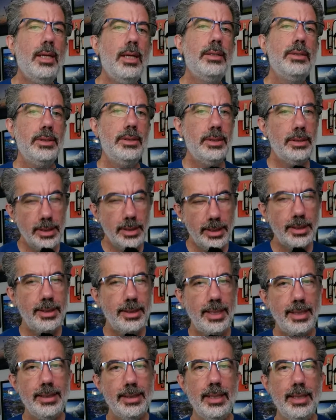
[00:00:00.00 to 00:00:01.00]
So you need to
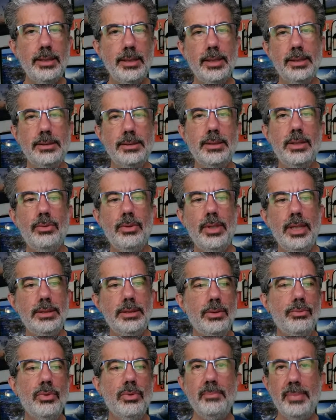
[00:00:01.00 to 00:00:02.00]
take that into
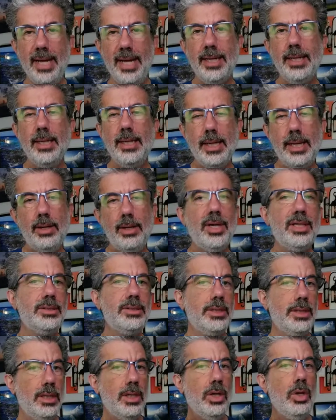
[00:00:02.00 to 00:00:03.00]
consideration. Rebecca and I are actually
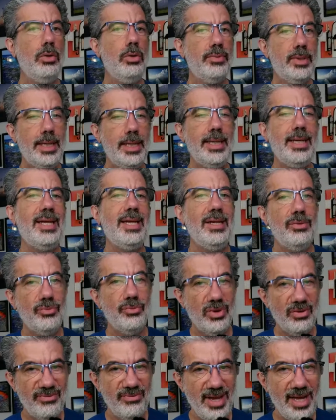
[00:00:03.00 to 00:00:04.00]
going to overnight in
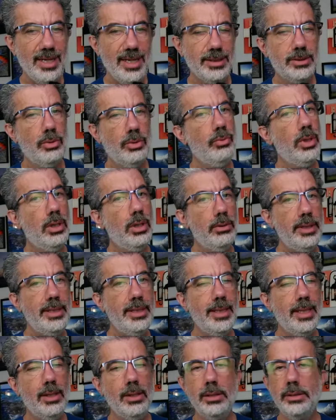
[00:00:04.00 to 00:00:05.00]
Ravenna. So we're already
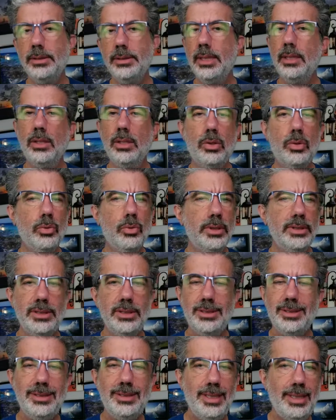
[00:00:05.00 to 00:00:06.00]
there. It looks like a
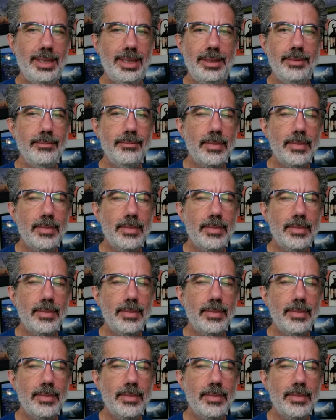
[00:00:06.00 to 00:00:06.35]
gorgeous city.